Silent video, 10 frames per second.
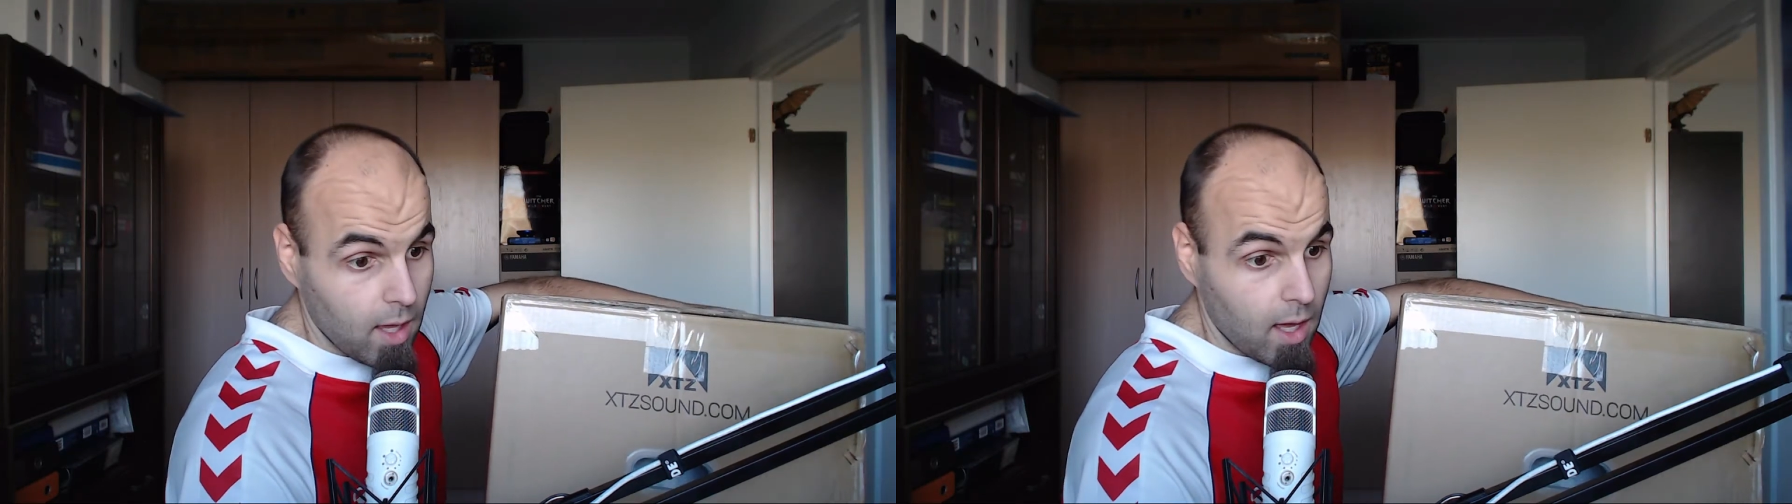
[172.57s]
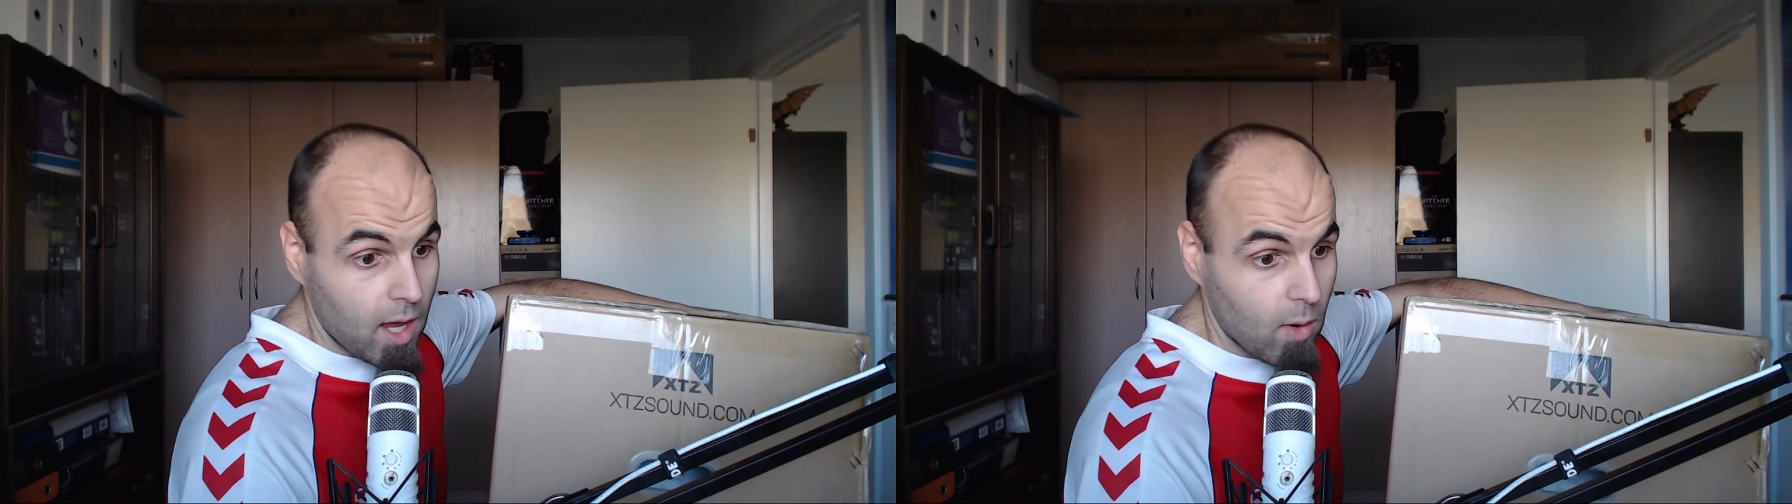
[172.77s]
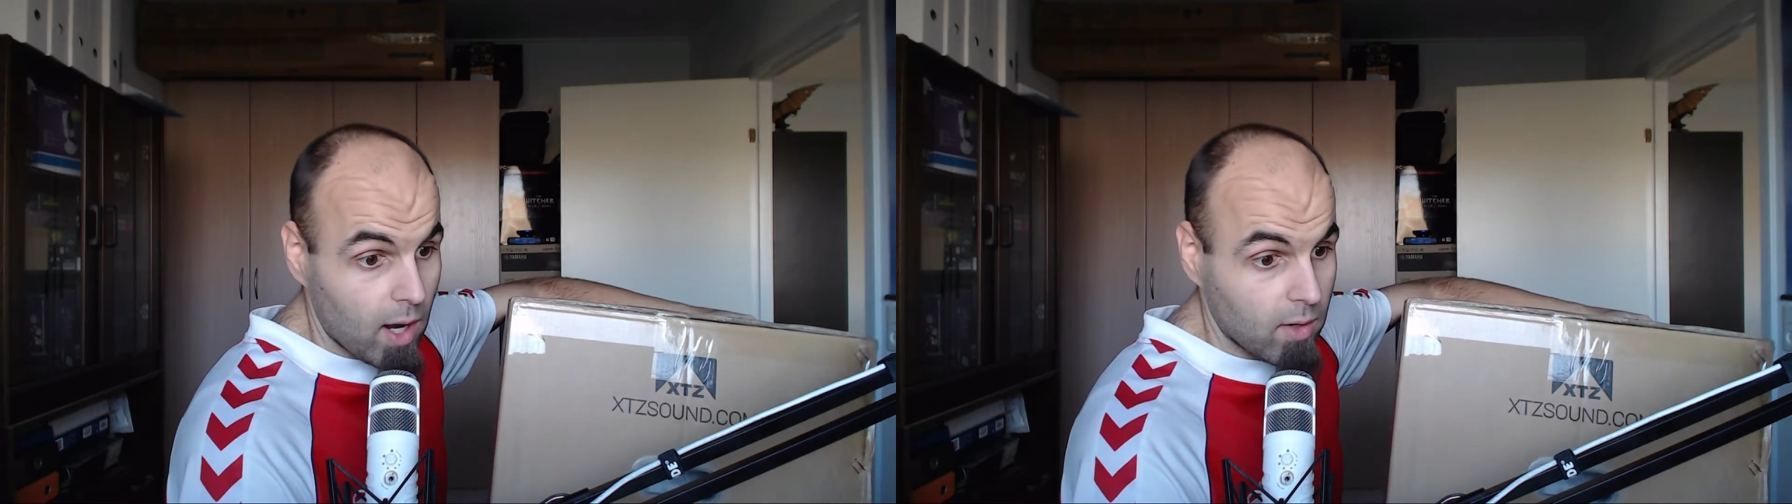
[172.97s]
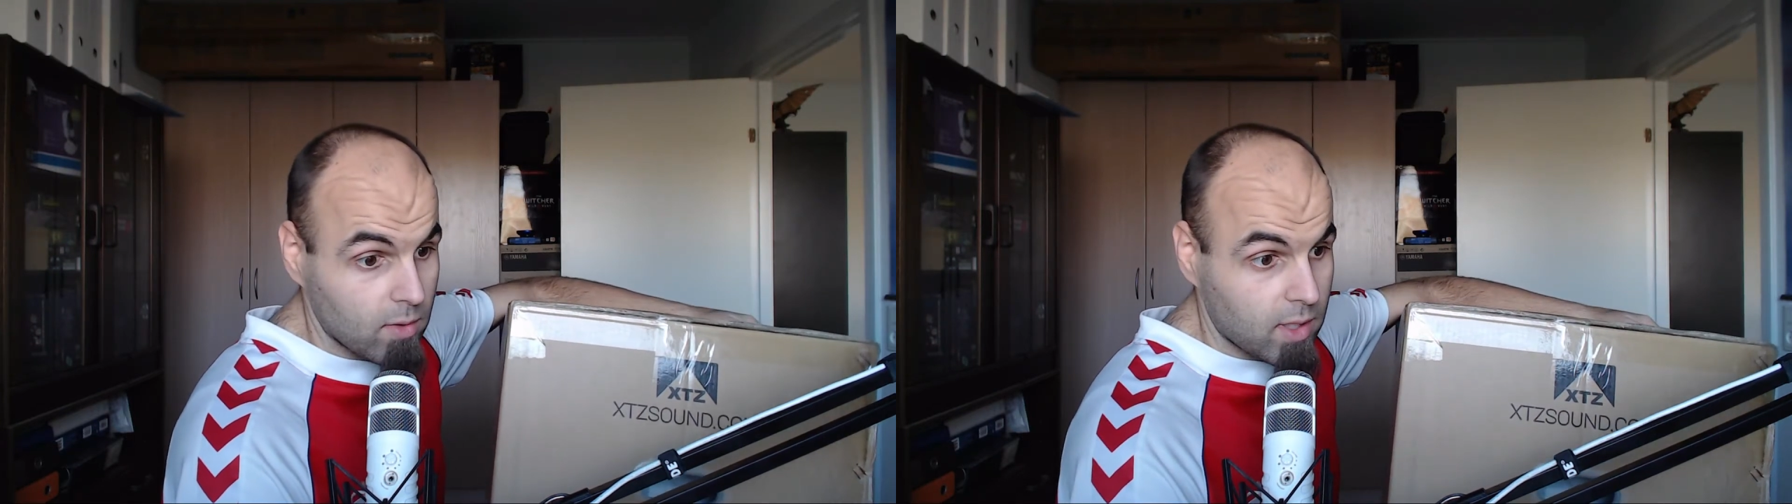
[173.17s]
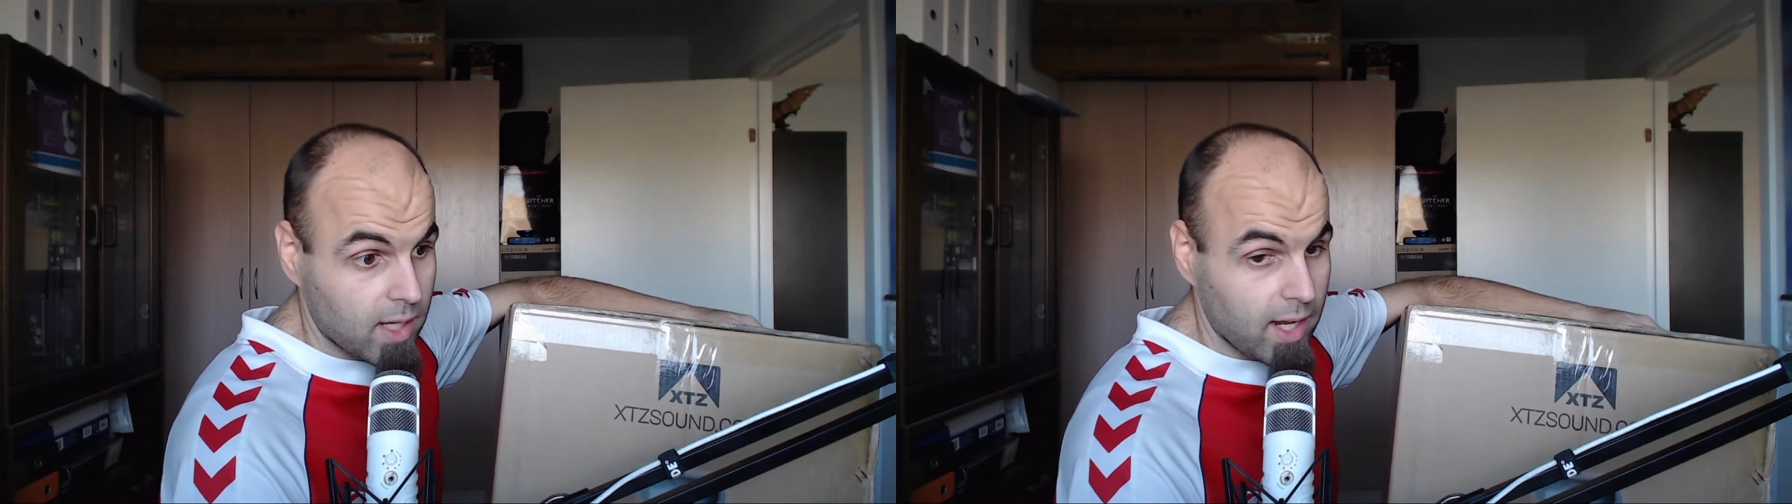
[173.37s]

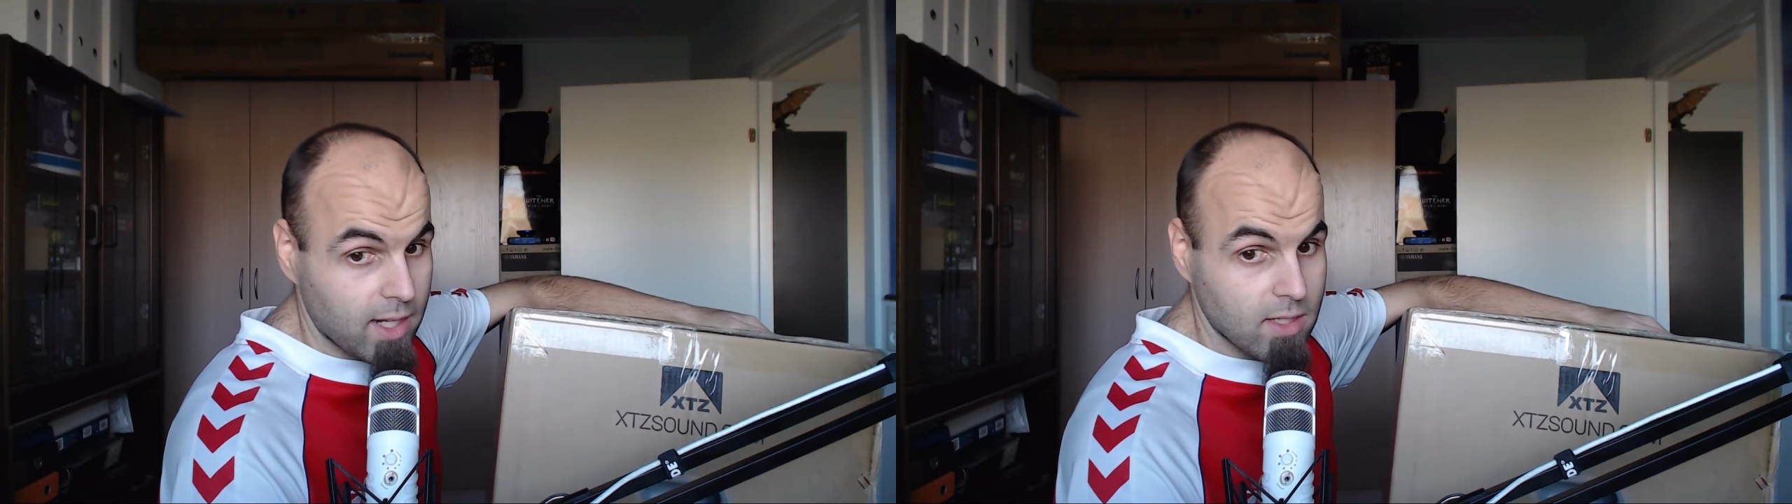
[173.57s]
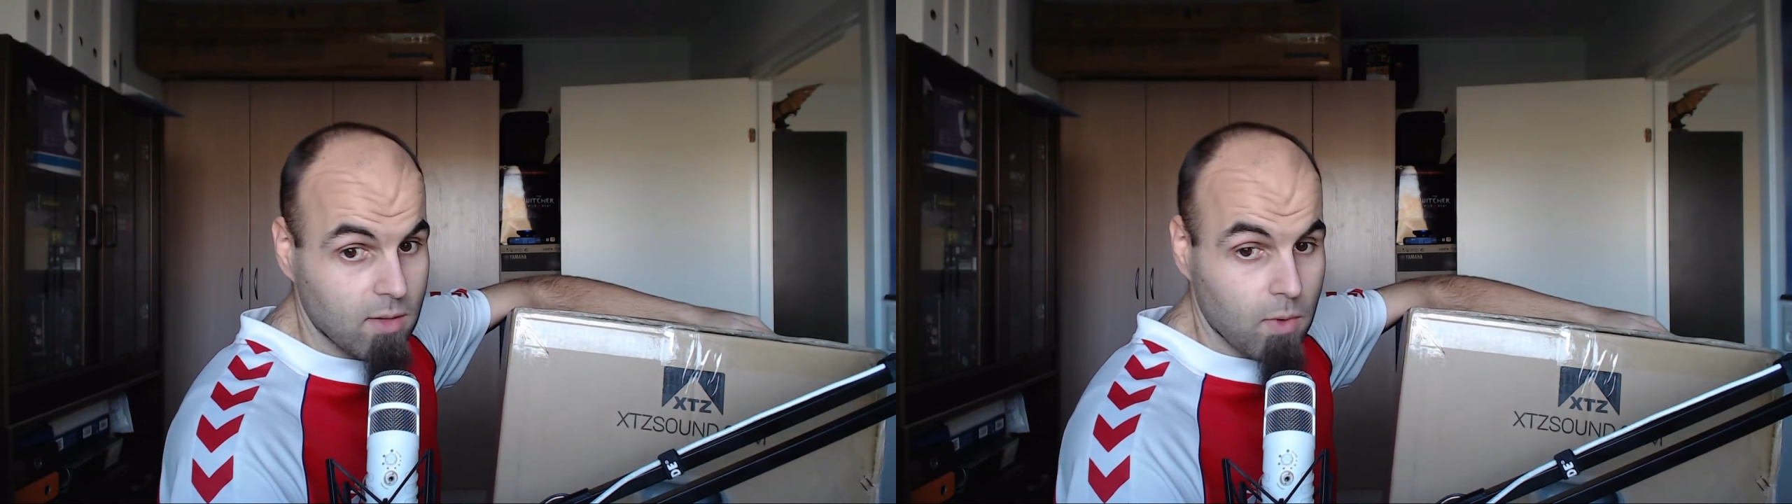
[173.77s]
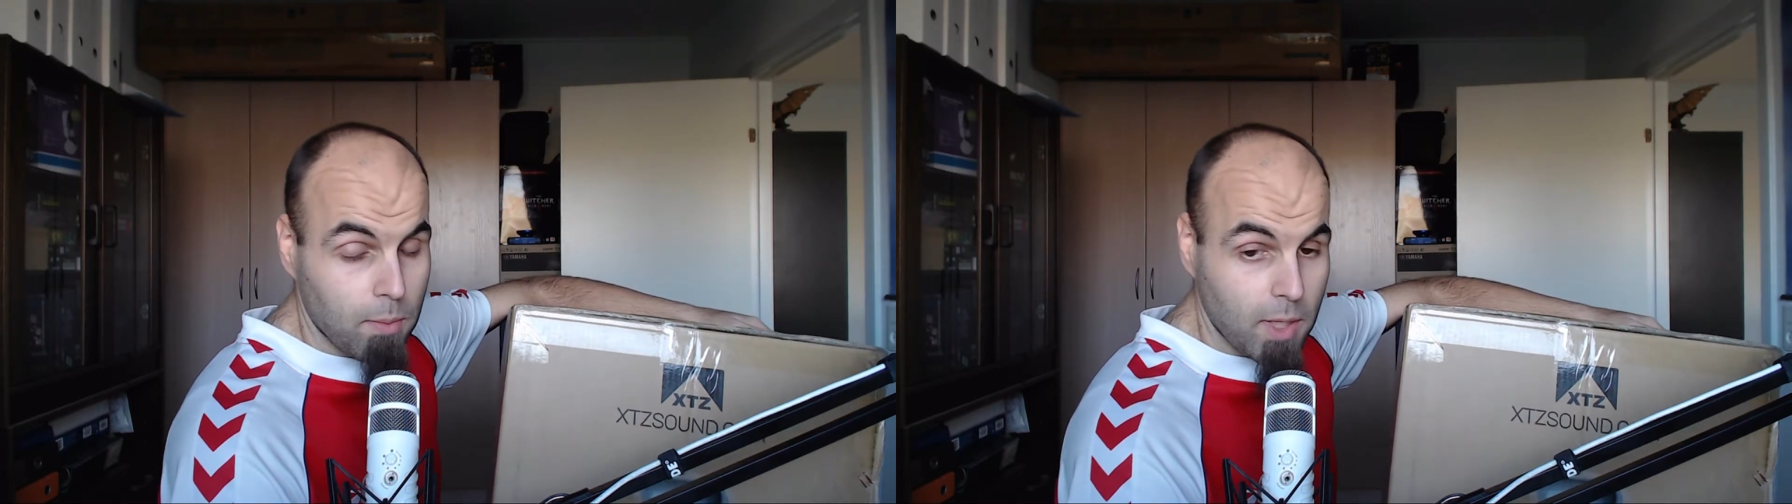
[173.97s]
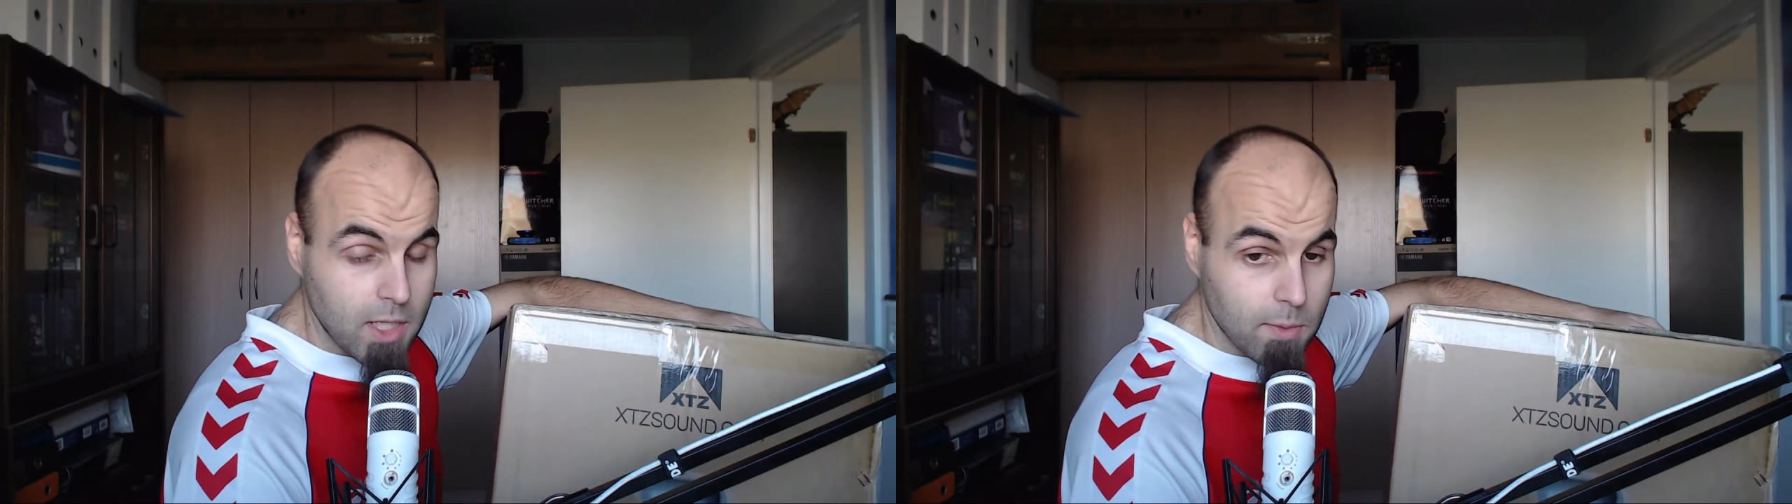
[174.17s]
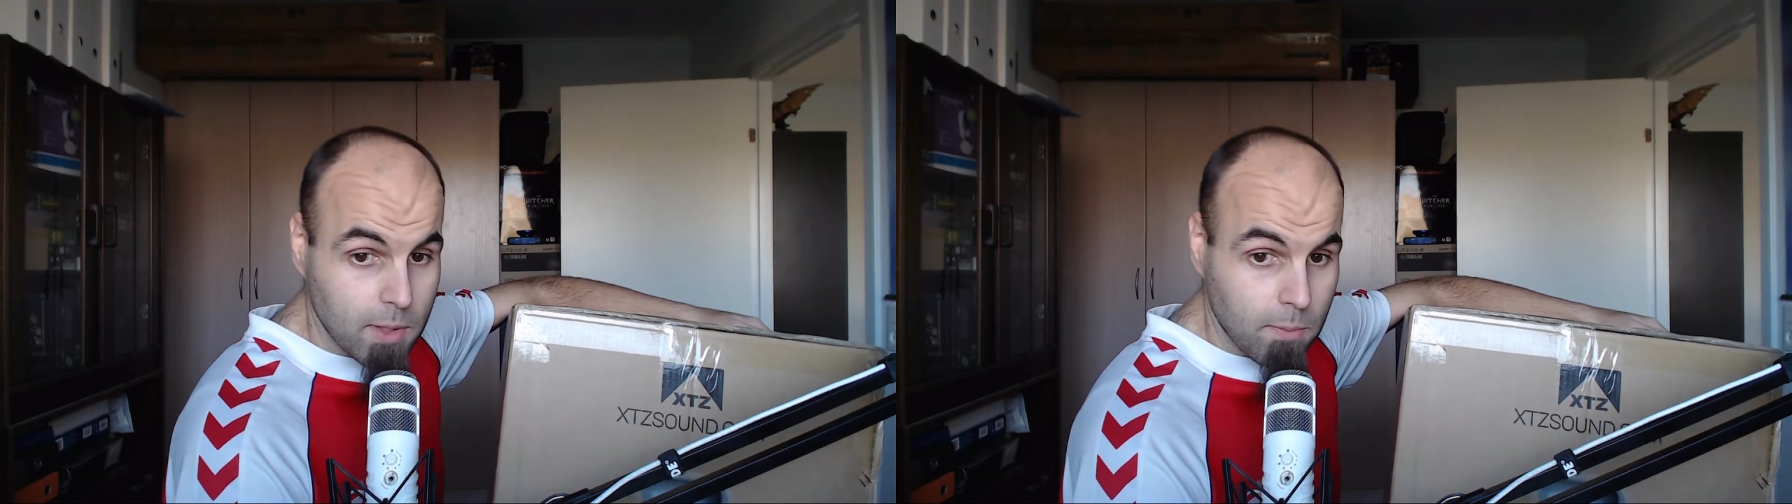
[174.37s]
around getting some
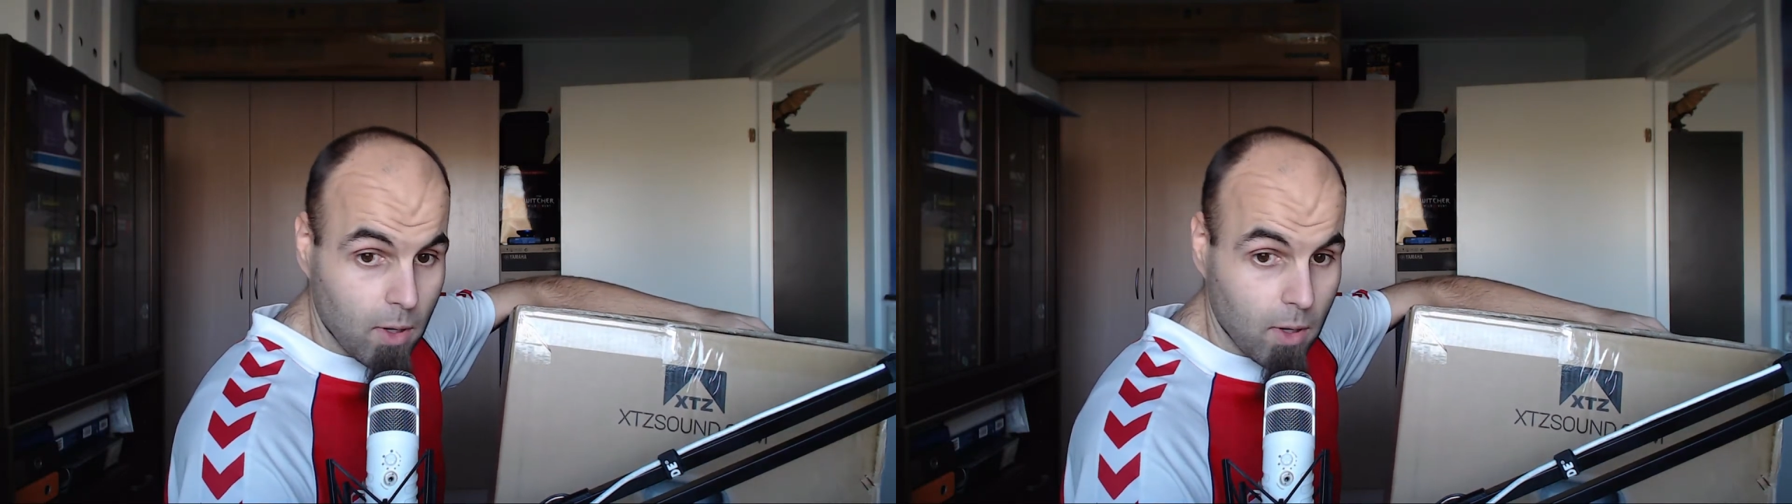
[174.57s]
replacement